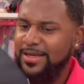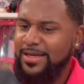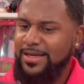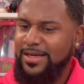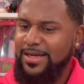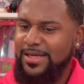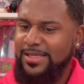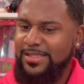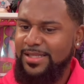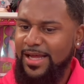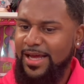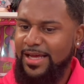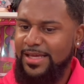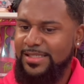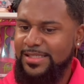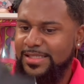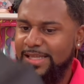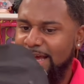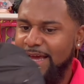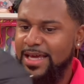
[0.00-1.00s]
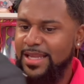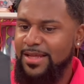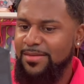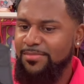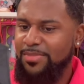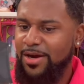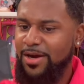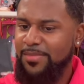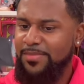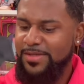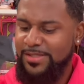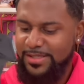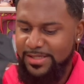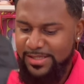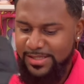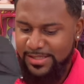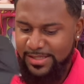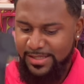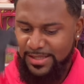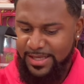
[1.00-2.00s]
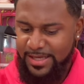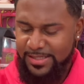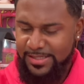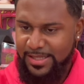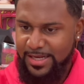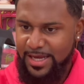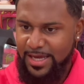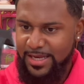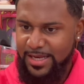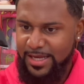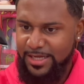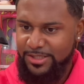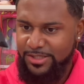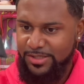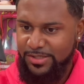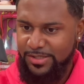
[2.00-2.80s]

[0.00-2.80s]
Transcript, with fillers: because like staining purposes and things of that nature.